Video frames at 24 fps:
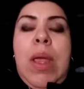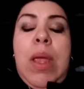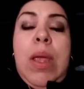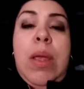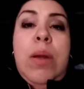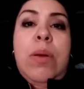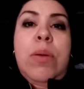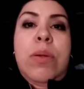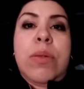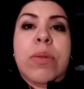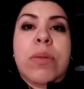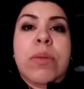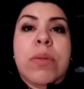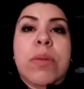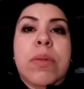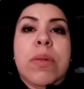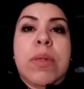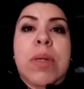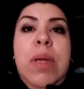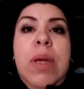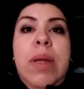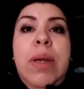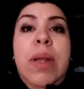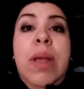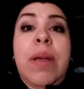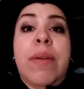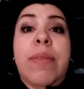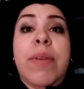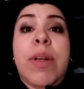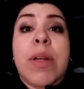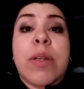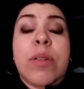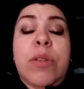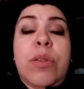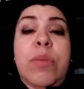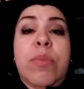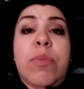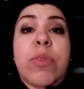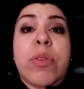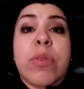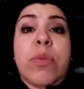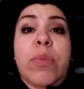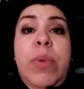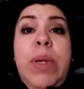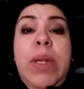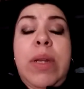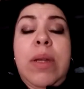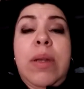and also to not have
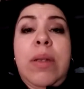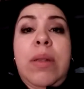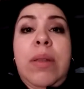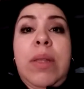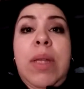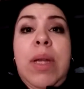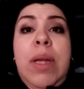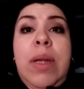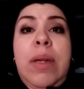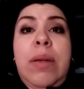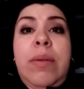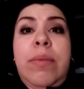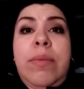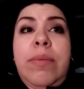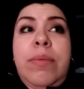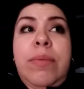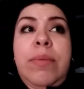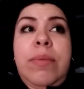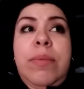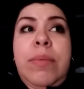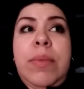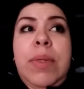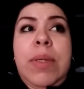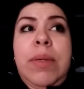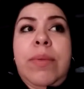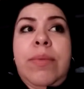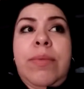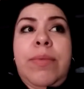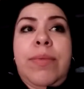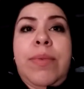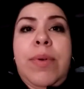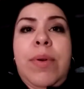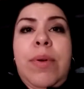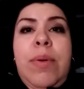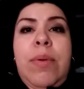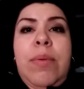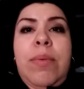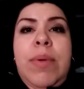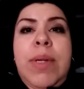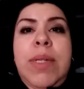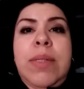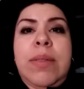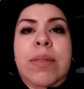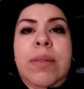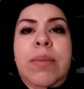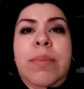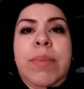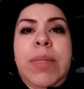customers waiting in line for no
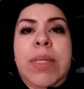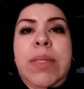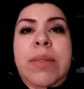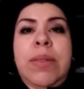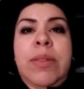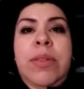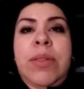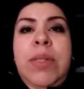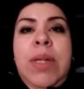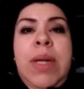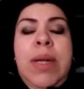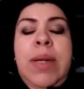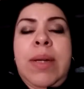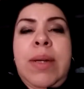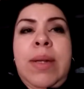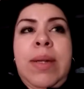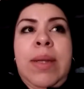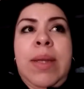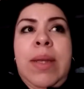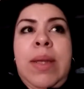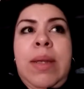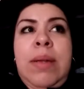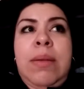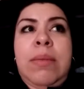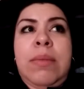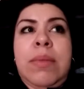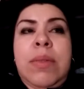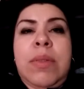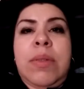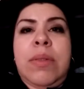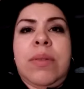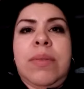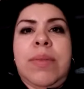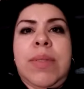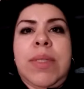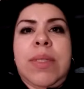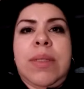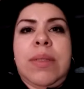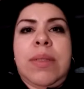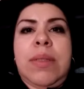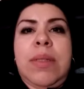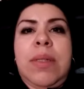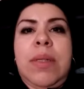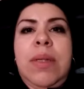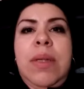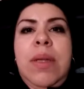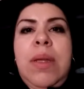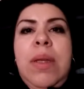reason because they're not going to get
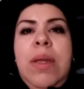serviced.